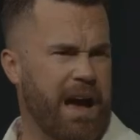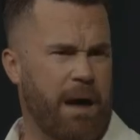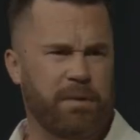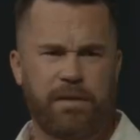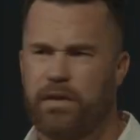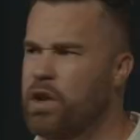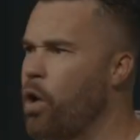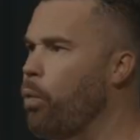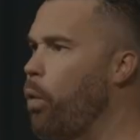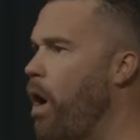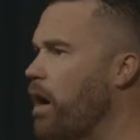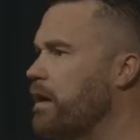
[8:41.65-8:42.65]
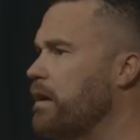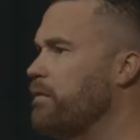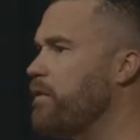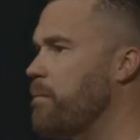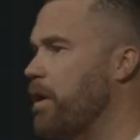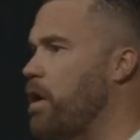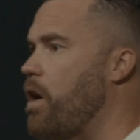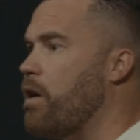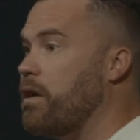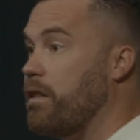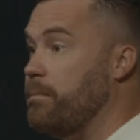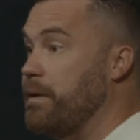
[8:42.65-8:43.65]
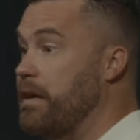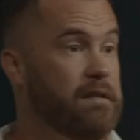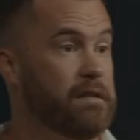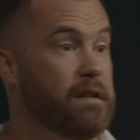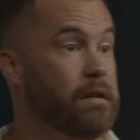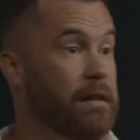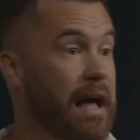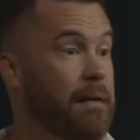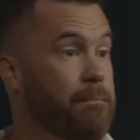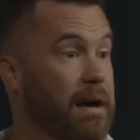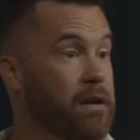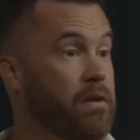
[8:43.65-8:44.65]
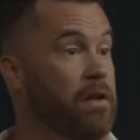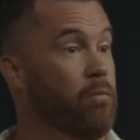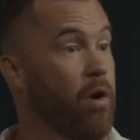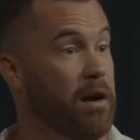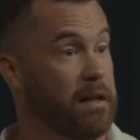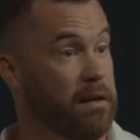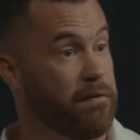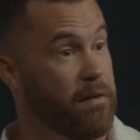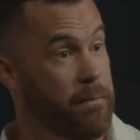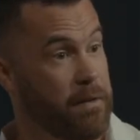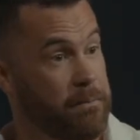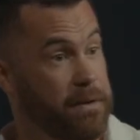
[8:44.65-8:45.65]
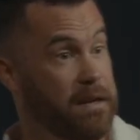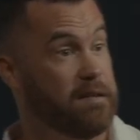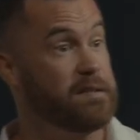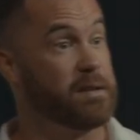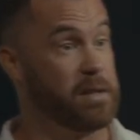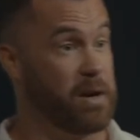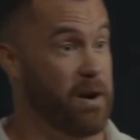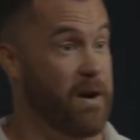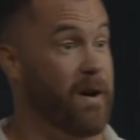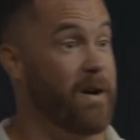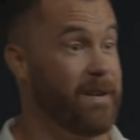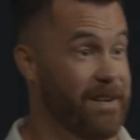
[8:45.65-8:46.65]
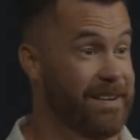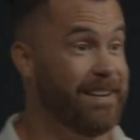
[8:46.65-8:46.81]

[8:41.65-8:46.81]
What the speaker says: How many of you know walking from the car to the beach is a lot better than walking from the beach to the car?